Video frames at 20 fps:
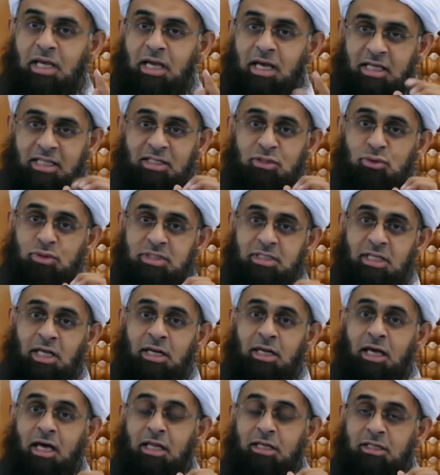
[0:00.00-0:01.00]
And this was
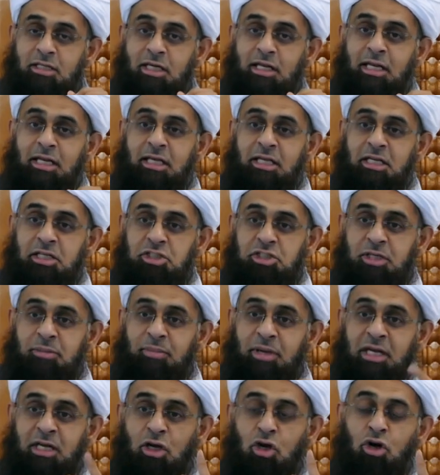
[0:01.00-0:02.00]
done under the leadership
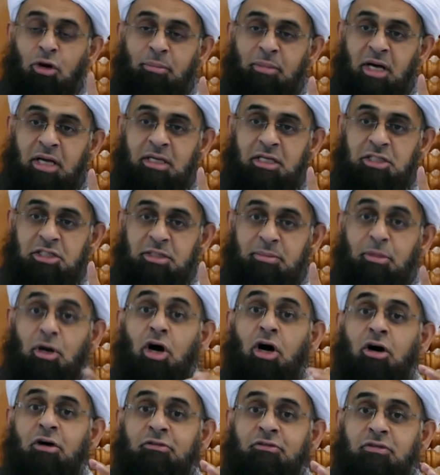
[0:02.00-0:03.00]
and the commandership
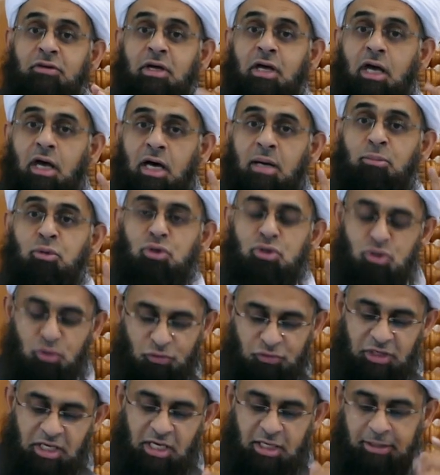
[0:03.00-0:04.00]
of Abu
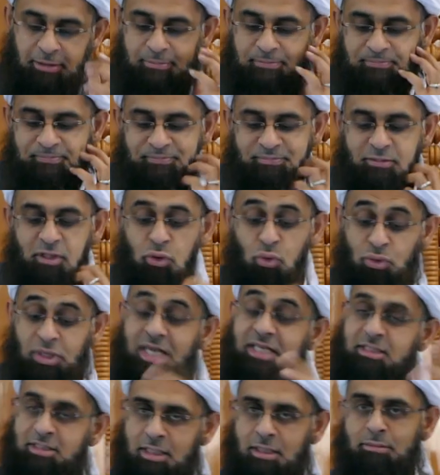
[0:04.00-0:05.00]
Sufyan, who
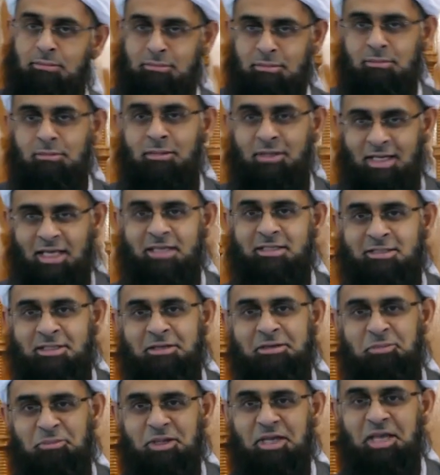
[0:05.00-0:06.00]
later
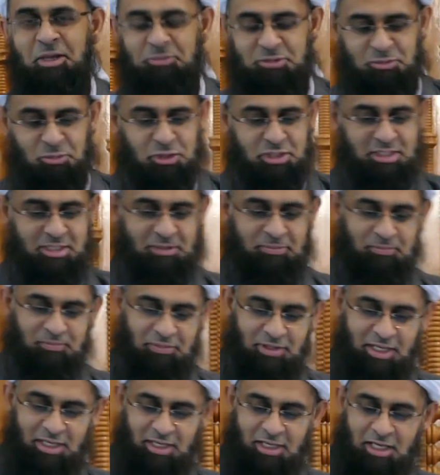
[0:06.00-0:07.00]
becomes Muslim.
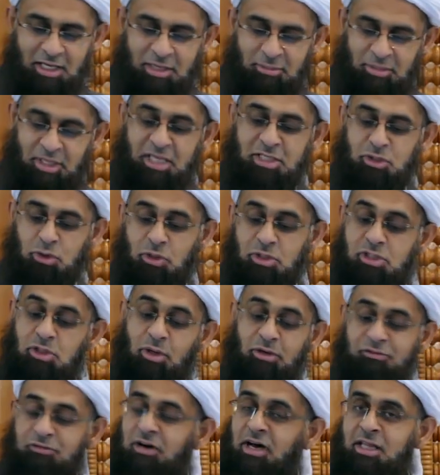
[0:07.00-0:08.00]
But he's also
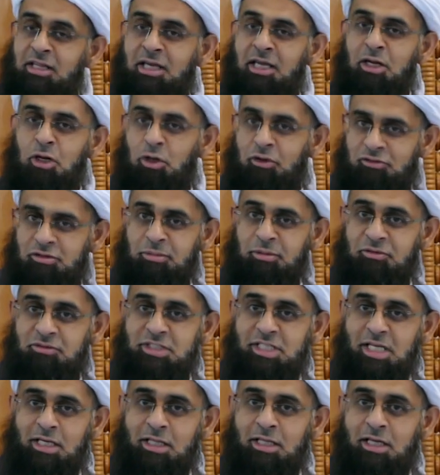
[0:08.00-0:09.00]
a father-in-law of the Prophet
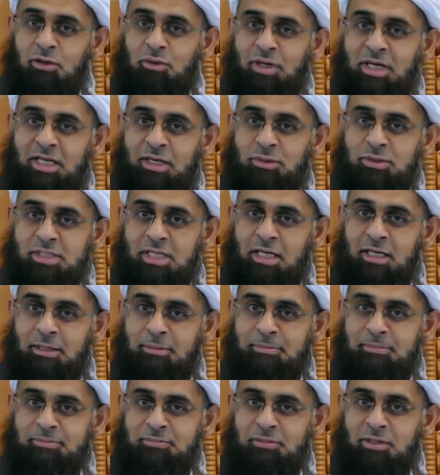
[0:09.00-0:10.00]
sallallahu alaihi wasallam,
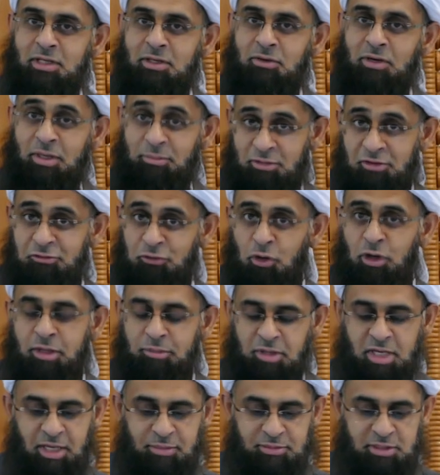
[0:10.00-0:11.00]
right? Before he
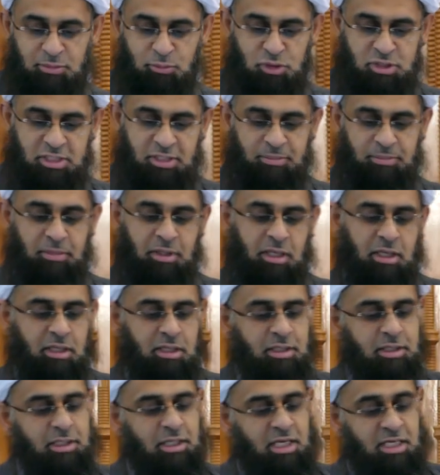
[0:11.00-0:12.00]
becomes a Muslim,
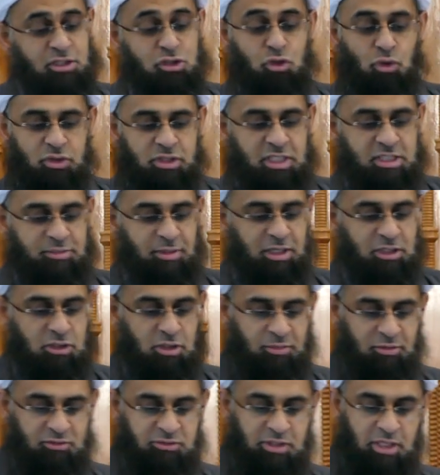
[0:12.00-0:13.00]
his daughter is married to the
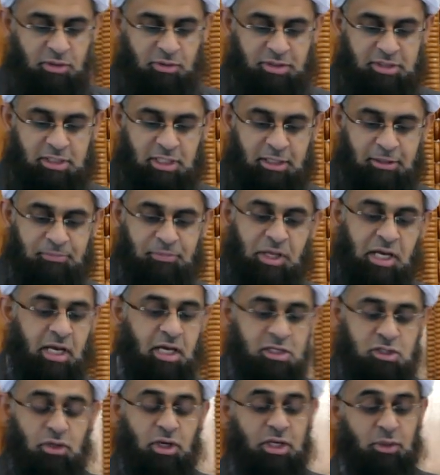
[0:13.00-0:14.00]
Prophet sallallahu alaihi
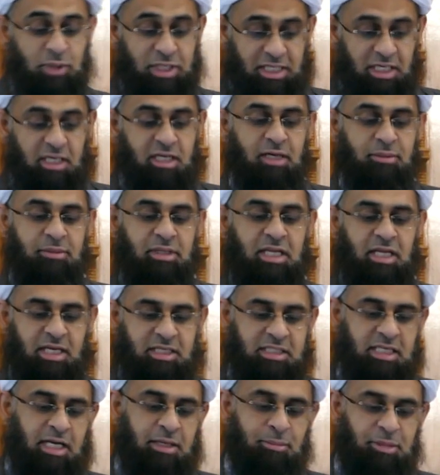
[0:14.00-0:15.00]
wasallam. So anyway, they come and they
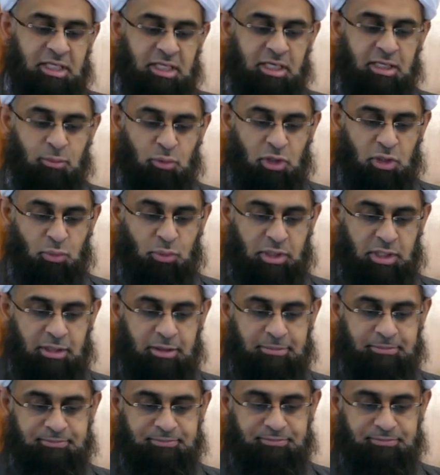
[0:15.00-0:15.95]
attack Medina Munawwara.